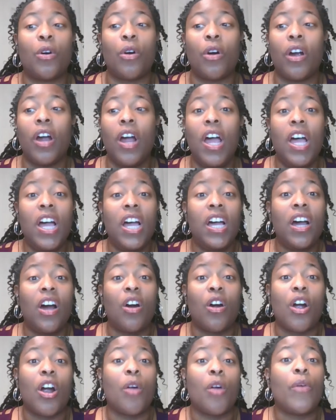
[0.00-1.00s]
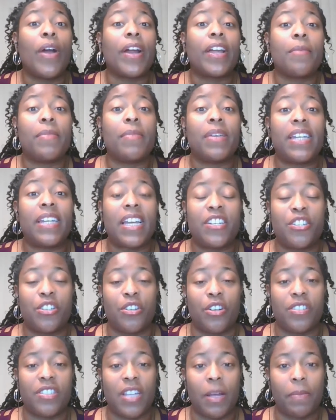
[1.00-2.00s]
Or a
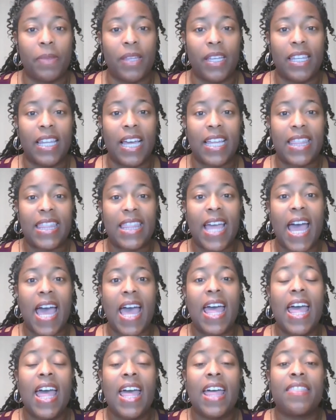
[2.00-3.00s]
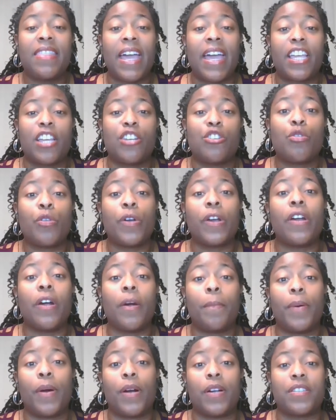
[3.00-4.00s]
recommendation or something like that that can trigger
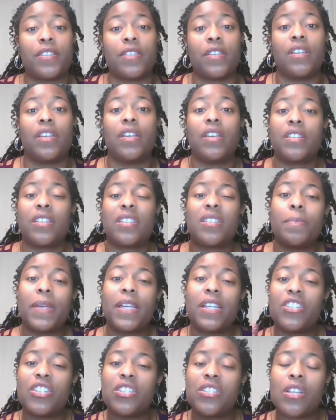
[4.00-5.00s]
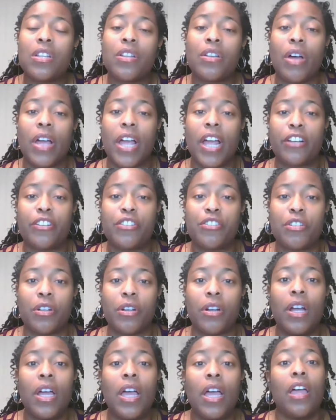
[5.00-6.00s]
a person to spend just a little
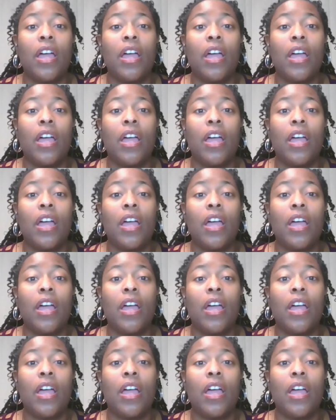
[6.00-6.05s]
extra.